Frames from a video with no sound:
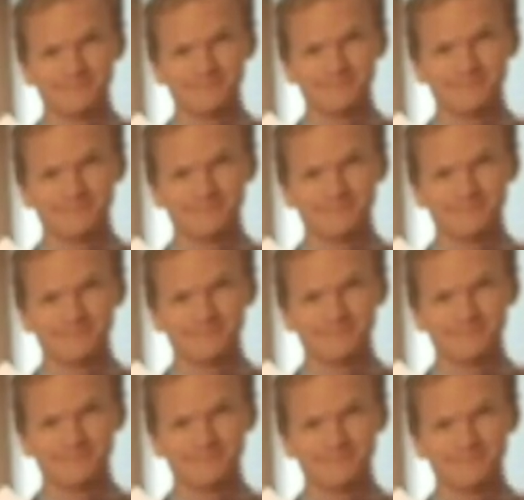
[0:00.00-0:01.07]

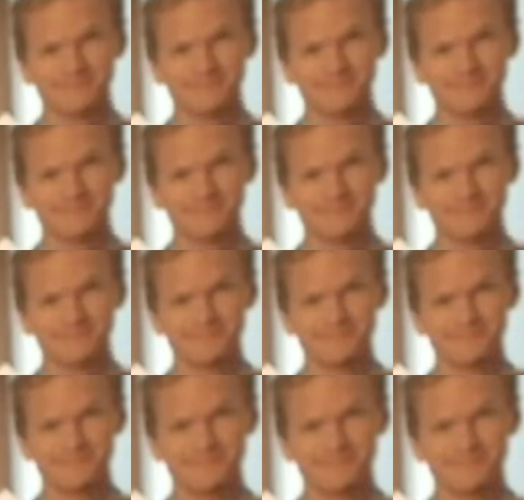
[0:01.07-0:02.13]

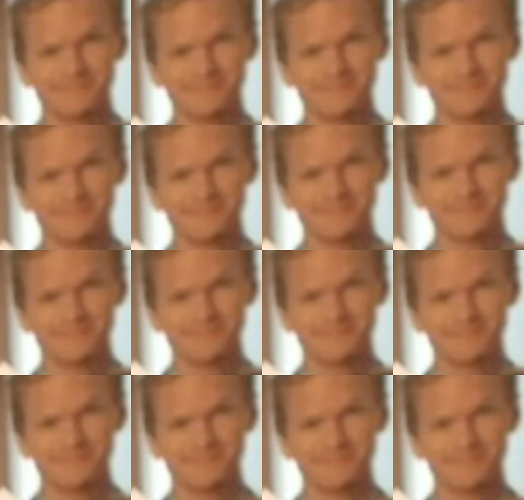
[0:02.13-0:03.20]

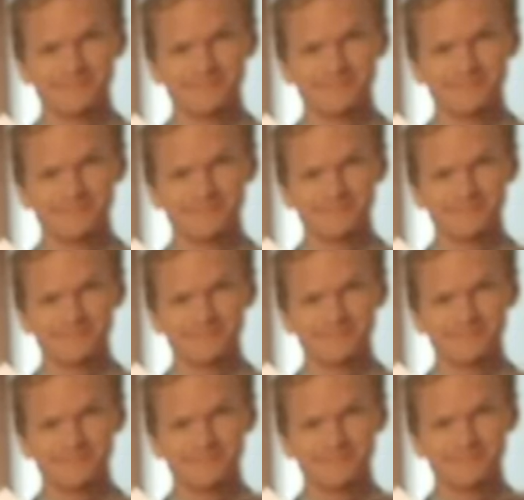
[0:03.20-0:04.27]

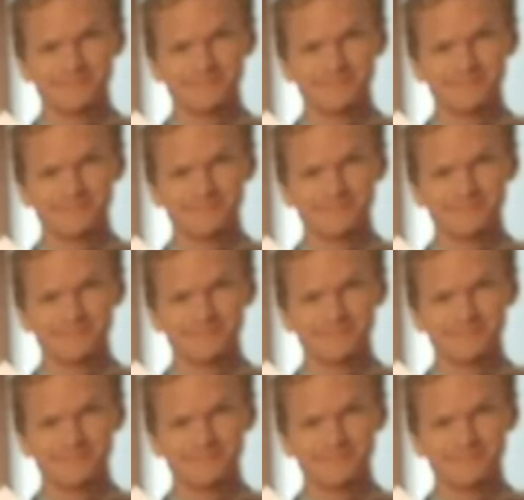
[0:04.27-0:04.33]
The person shown says nothing.